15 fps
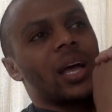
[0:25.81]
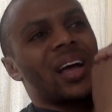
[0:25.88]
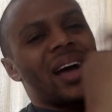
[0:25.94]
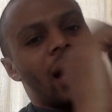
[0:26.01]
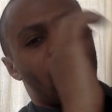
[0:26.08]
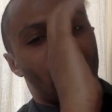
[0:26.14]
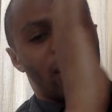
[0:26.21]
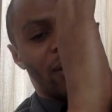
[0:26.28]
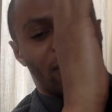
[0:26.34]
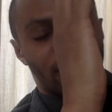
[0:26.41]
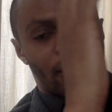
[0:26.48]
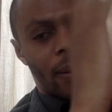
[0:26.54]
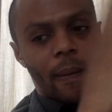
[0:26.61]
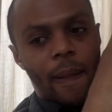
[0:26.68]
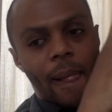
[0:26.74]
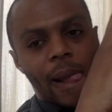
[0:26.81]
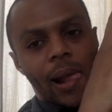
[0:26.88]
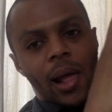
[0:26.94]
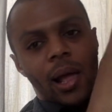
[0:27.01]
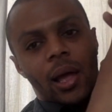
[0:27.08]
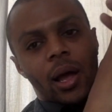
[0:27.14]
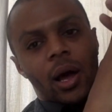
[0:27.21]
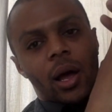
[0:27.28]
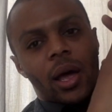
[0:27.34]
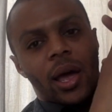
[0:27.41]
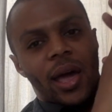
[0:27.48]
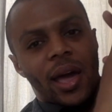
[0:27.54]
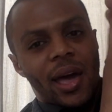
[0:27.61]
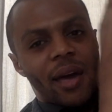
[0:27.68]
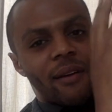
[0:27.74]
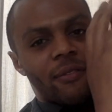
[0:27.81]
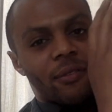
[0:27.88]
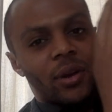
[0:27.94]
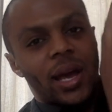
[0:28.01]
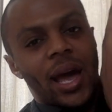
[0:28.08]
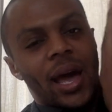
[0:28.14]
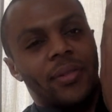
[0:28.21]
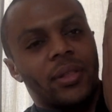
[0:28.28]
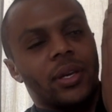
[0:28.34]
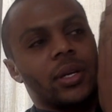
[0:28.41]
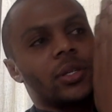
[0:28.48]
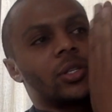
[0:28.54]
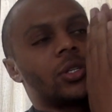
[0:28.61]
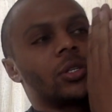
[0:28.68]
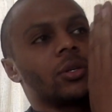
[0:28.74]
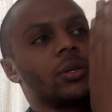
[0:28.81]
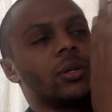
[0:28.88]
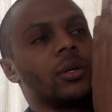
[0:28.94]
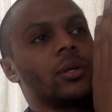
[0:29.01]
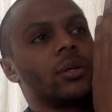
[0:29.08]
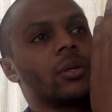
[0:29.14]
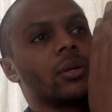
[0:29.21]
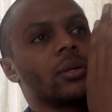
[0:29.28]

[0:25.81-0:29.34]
However, every athlete should